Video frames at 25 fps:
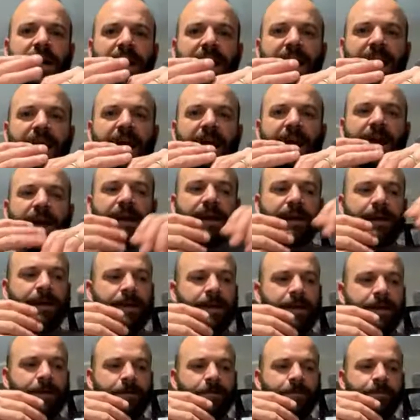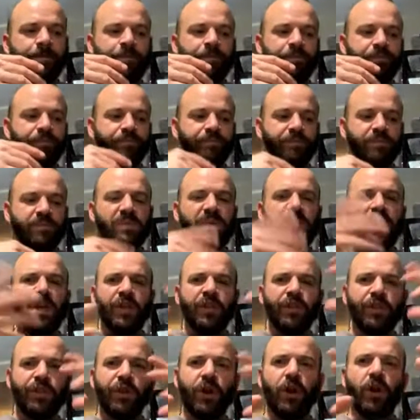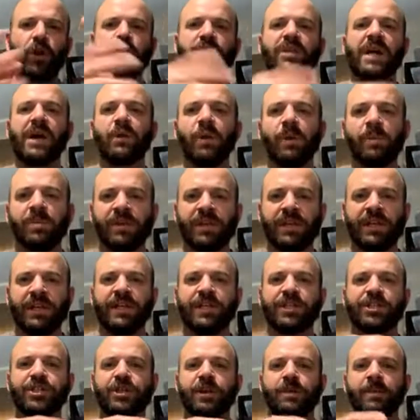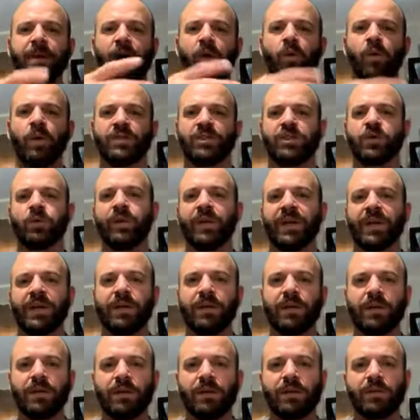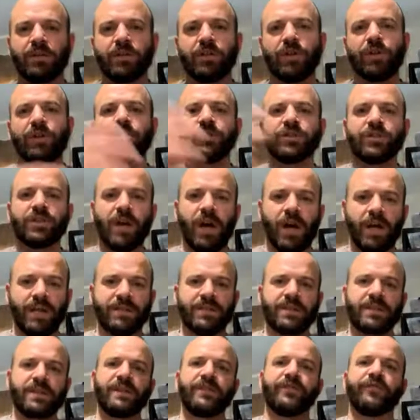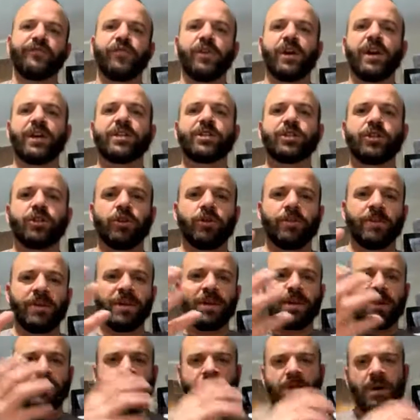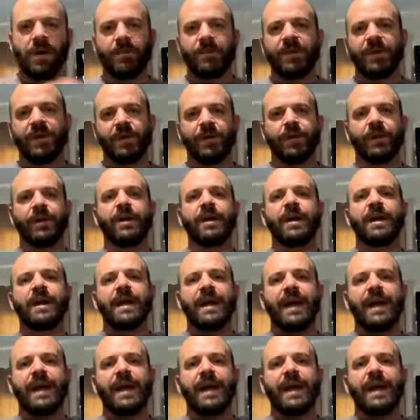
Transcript: And those I replenish about once a week. So there's constantly fresh dubia coming up here.